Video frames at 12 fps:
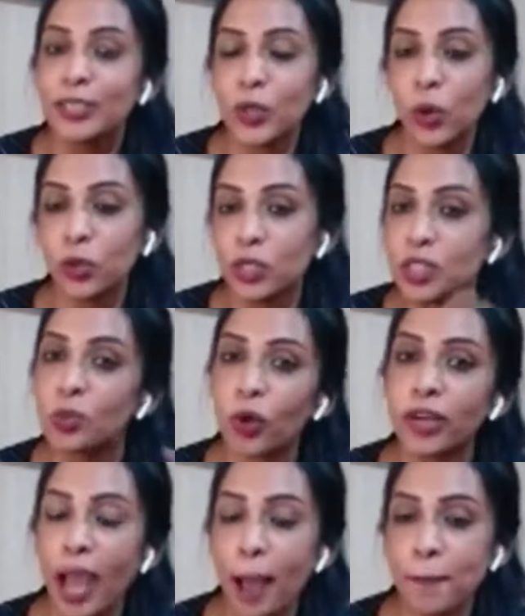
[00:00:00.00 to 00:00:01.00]
So this is
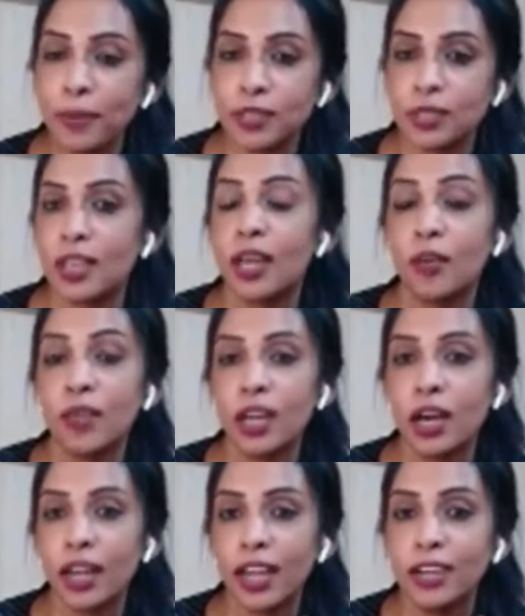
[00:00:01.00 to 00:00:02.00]
what happens
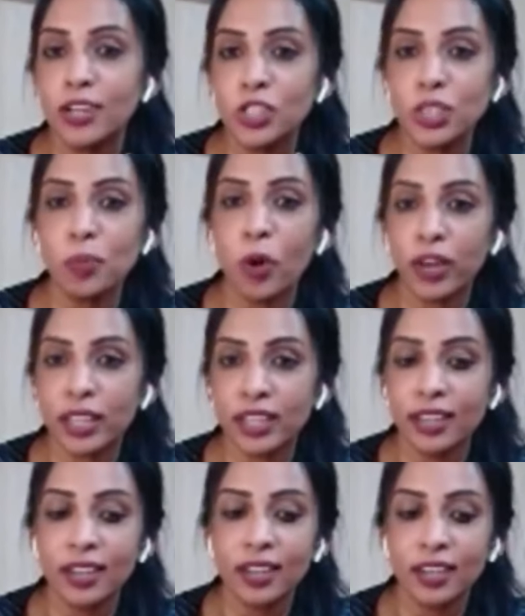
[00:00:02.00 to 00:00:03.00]
when our energy
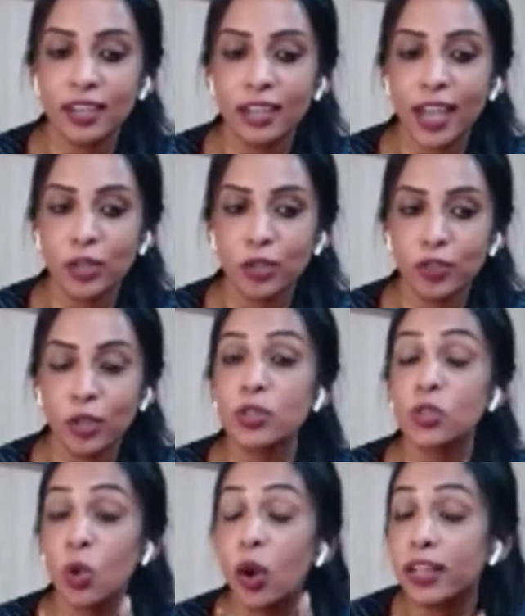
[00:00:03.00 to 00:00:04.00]
body
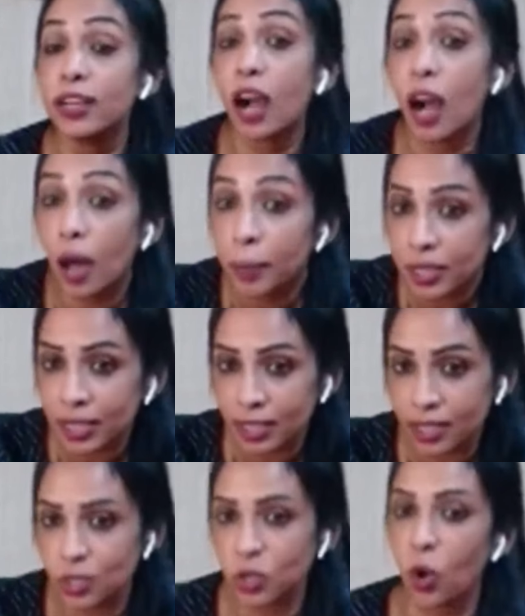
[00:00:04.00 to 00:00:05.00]
is not in
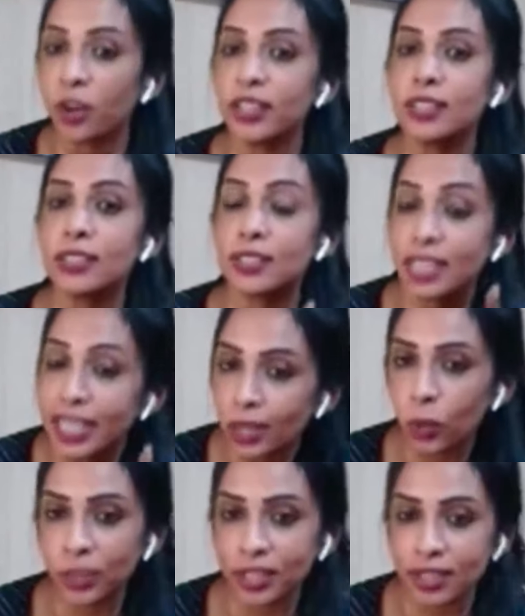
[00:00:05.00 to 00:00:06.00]
harmony, is not in
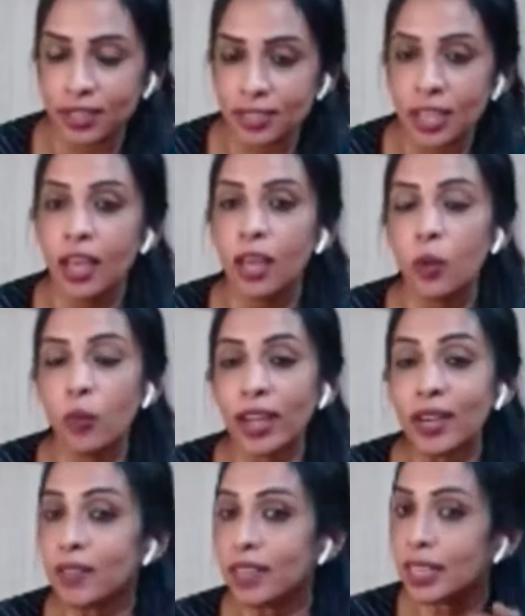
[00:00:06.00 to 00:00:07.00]
sync with us.
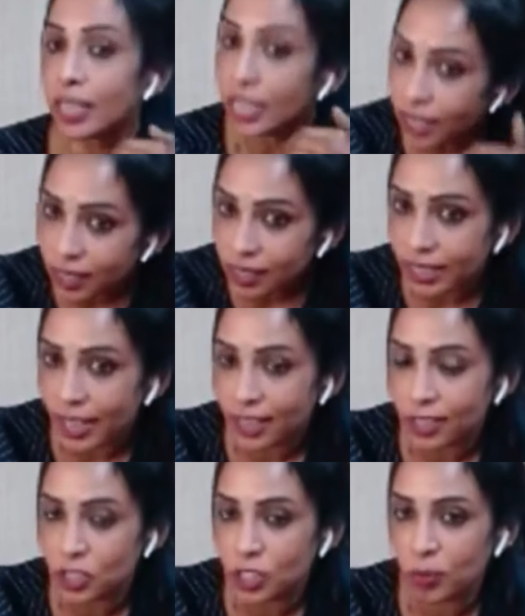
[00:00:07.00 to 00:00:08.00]
When we heal the
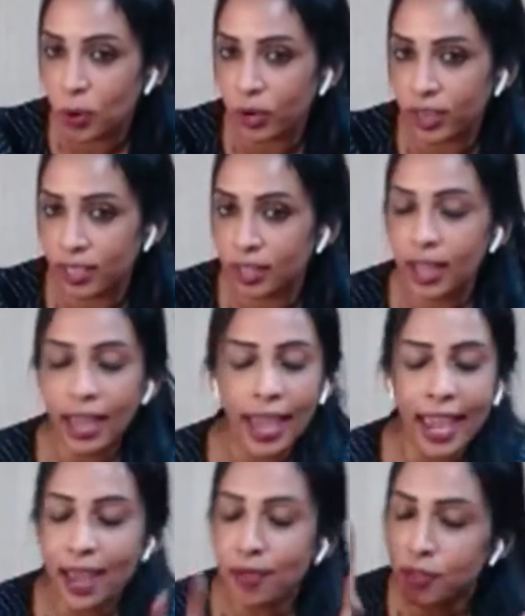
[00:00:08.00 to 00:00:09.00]
energy body,
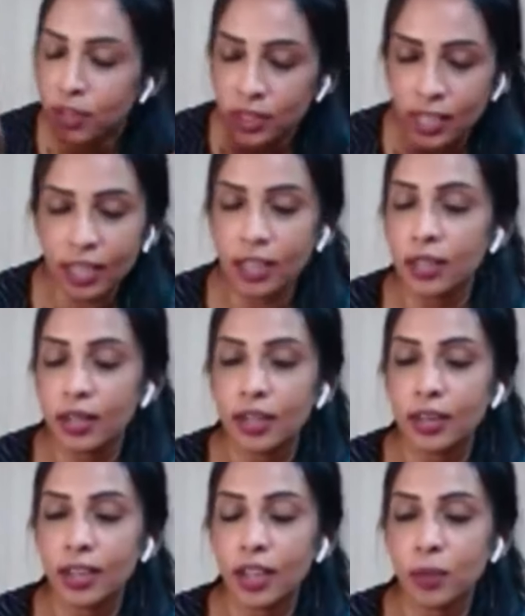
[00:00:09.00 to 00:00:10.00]
everything
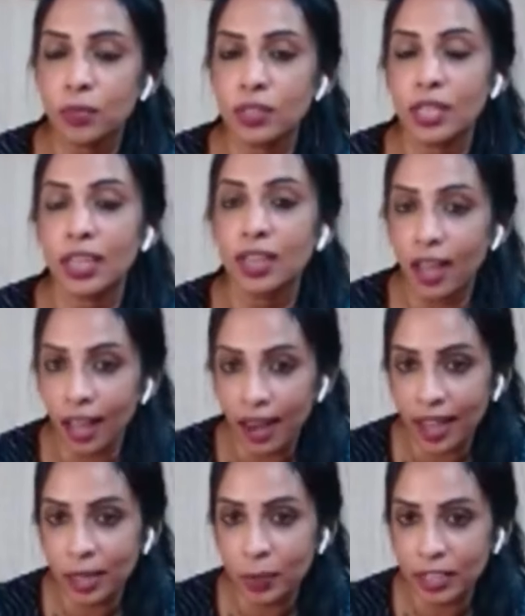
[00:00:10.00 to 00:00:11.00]
comes in
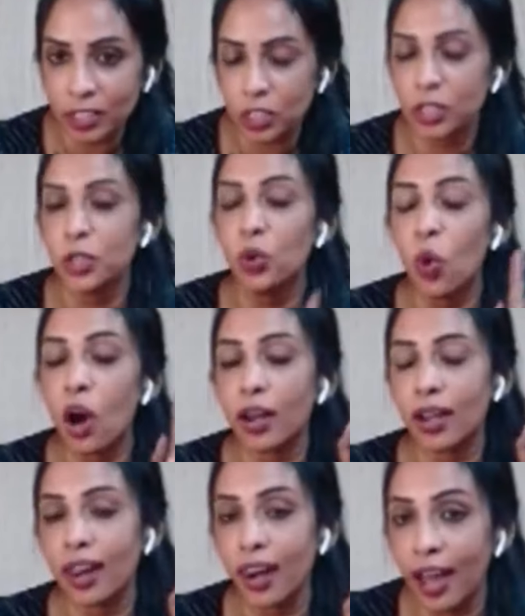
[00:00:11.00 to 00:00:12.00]
alignment. You
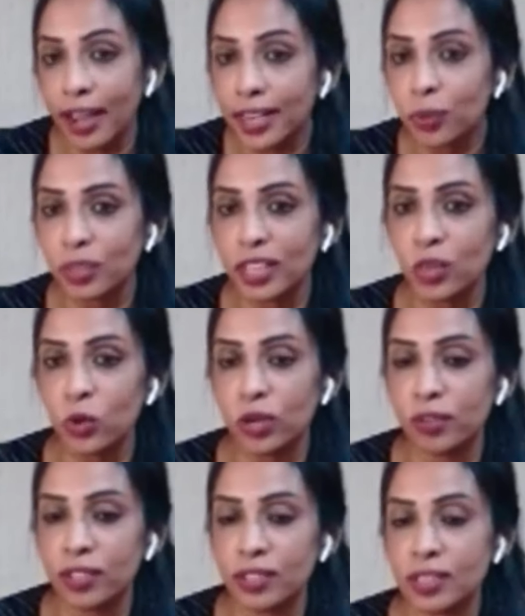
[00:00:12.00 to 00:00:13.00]
are aligned with the
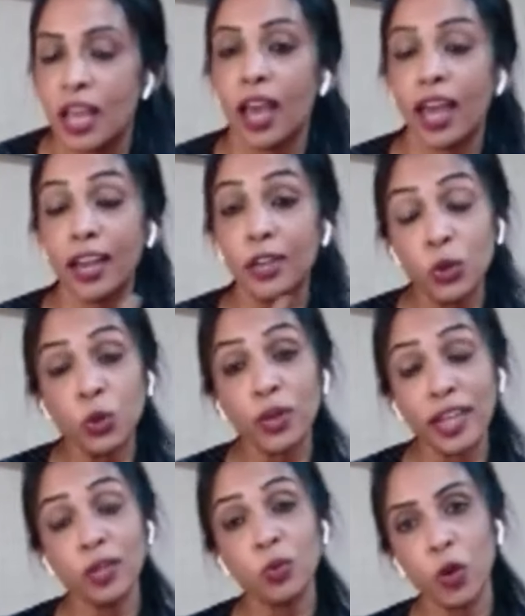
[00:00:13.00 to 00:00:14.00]
universe and
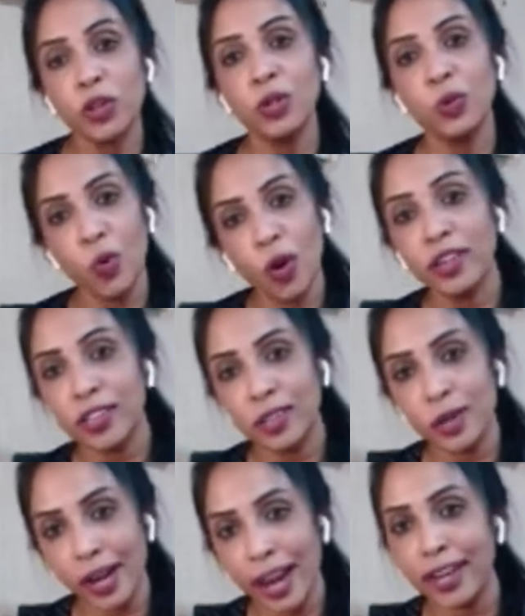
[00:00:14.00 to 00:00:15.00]
you get what you want
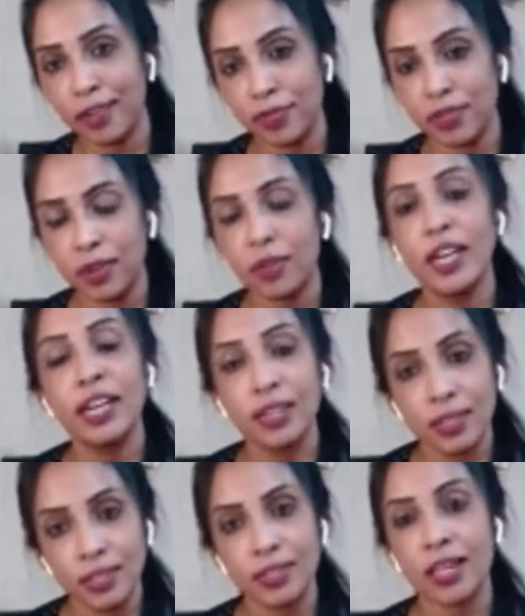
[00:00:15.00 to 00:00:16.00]
in your life when
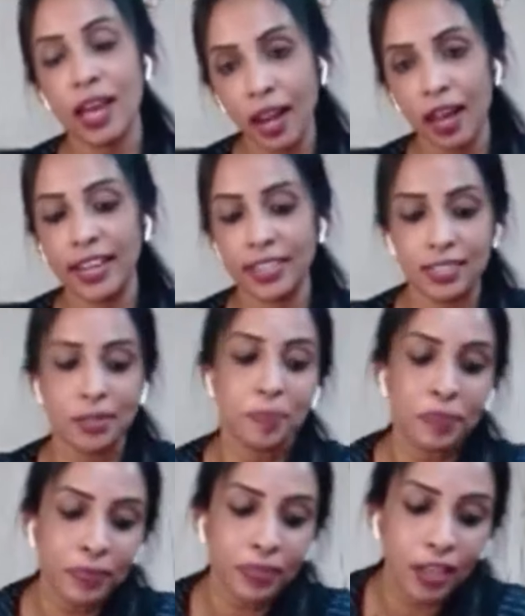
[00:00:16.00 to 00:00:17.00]
it is aligned.
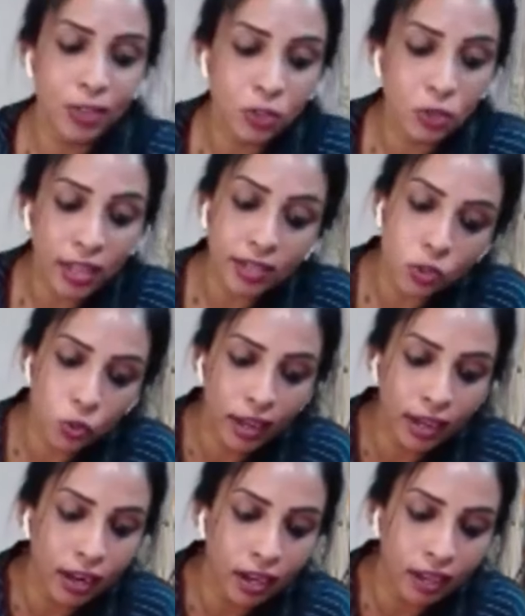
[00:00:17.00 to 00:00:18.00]
So that is
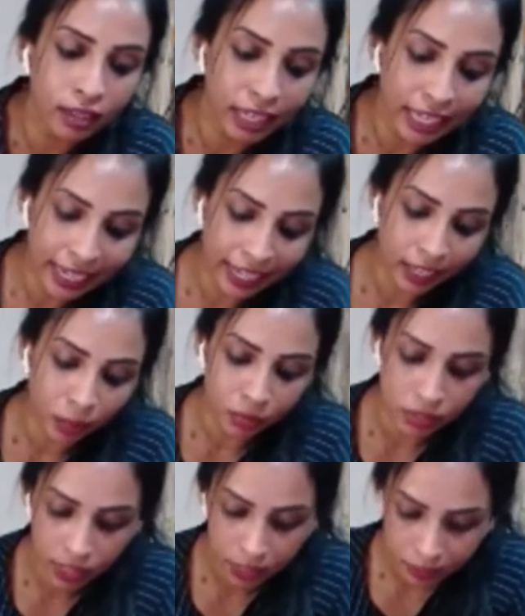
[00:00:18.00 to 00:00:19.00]
where the healing
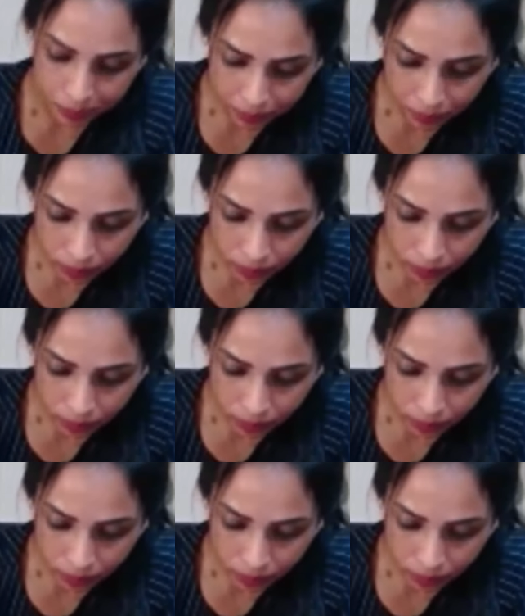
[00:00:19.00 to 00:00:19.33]
comes in.